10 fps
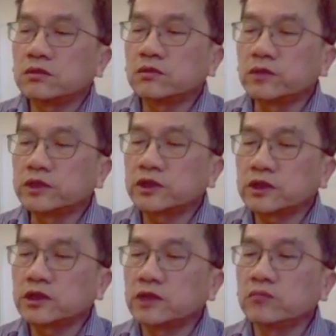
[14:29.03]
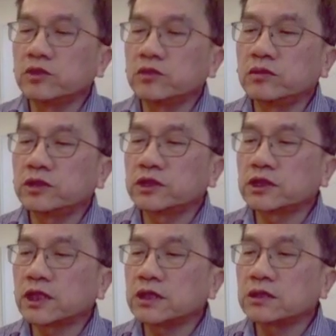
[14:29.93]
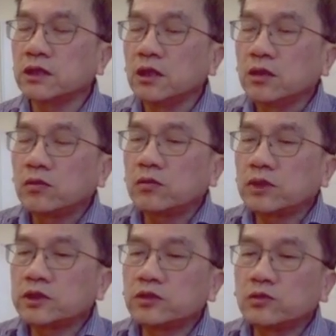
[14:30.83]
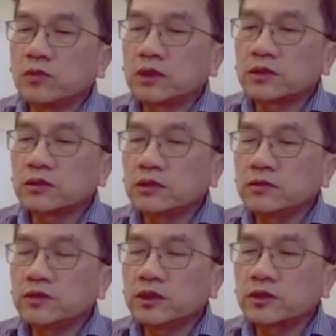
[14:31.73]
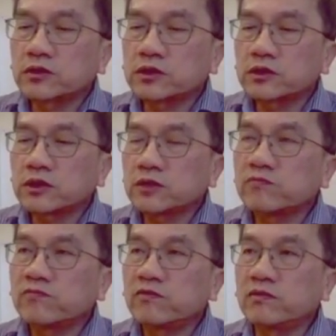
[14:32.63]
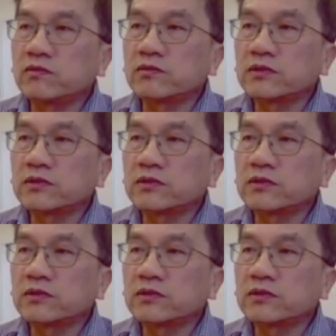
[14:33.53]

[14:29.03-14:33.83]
with this team, you will decide what you want to use this translation for.